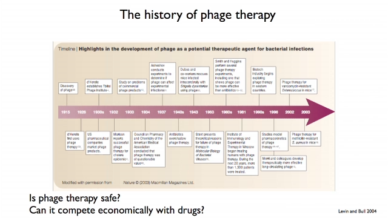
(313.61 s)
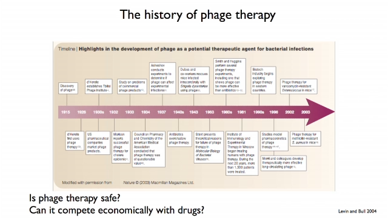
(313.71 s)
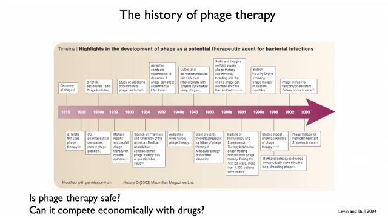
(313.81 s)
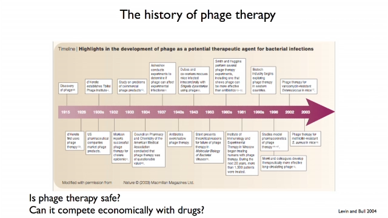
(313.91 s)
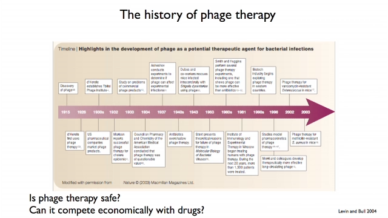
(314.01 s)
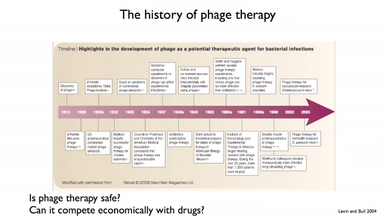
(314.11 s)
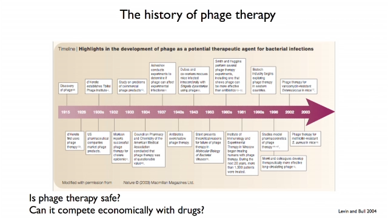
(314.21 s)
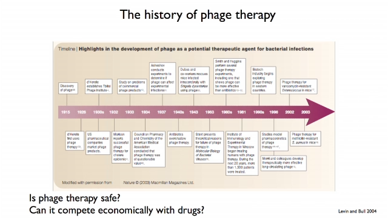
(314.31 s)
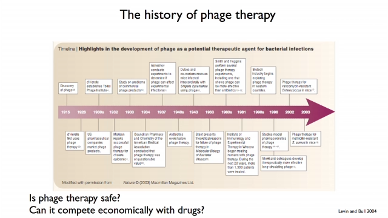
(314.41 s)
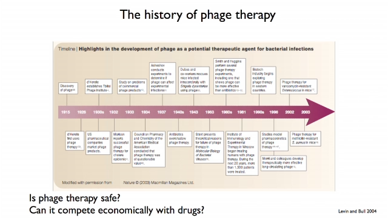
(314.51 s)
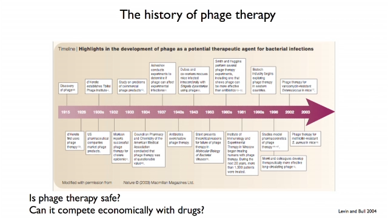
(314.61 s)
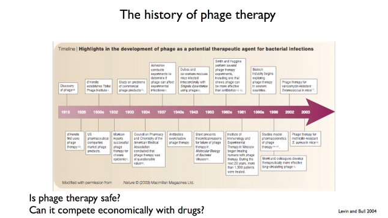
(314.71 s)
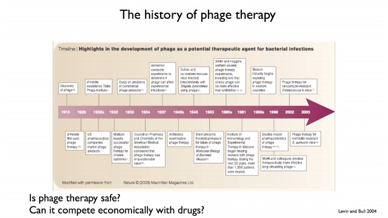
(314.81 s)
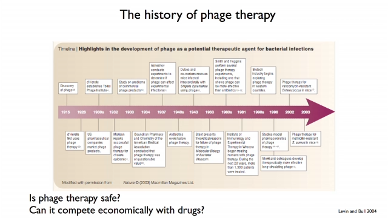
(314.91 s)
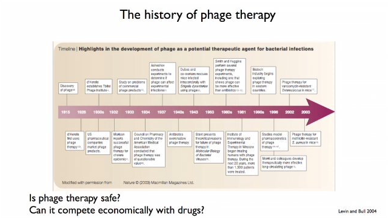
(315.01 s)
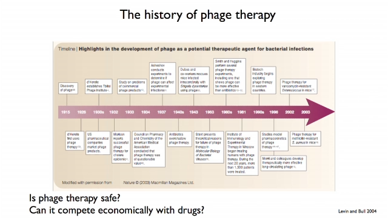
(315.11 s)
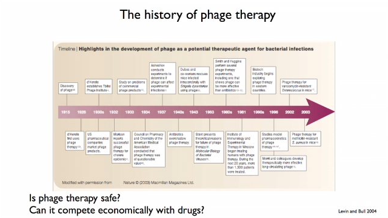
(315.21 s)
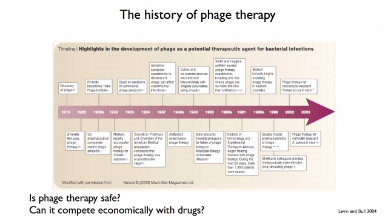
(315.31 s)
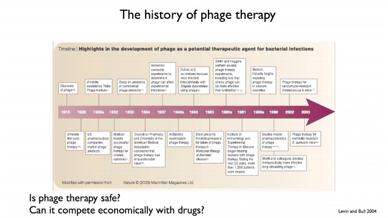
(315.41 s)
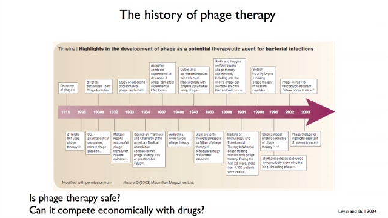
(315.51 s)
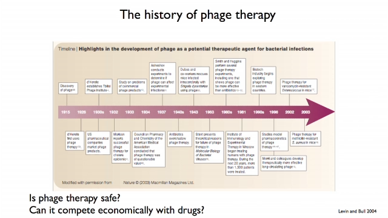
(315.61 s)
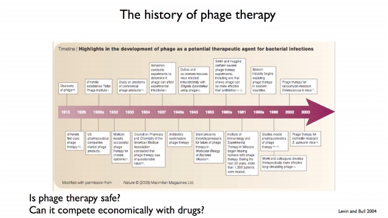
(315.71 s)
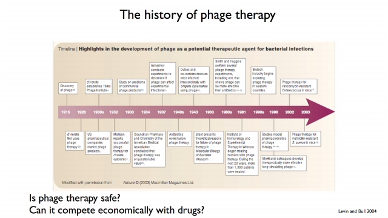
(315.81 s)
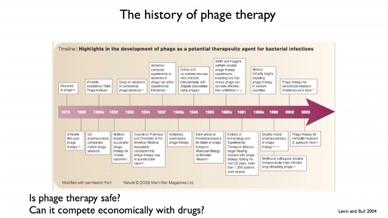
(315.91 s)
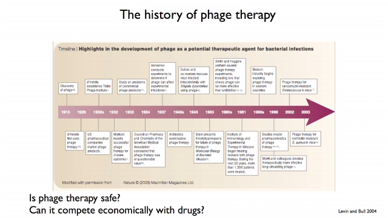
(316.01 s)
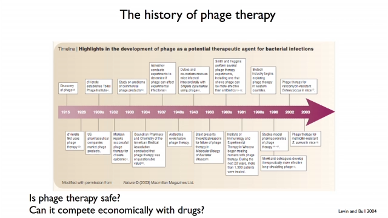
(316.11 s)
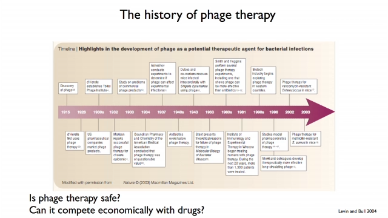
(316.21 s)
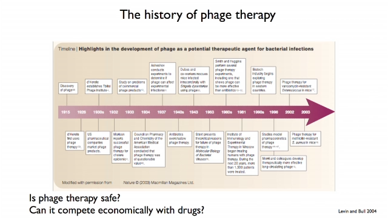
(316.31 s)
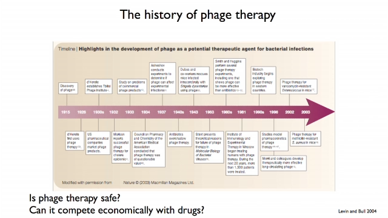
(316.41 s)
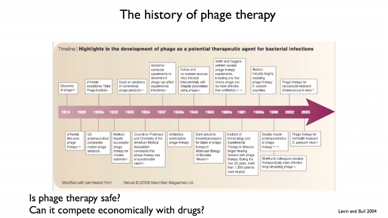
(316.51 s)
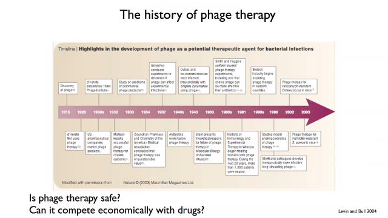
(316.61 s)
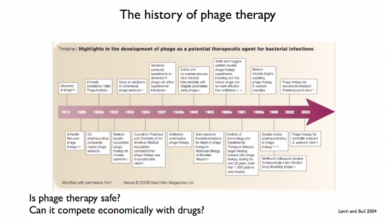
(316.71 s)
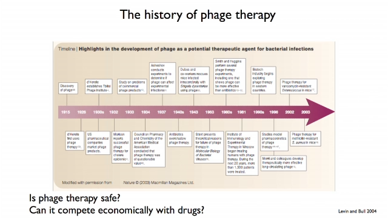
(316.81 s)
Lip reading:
No face is visible, so there are no lips to read.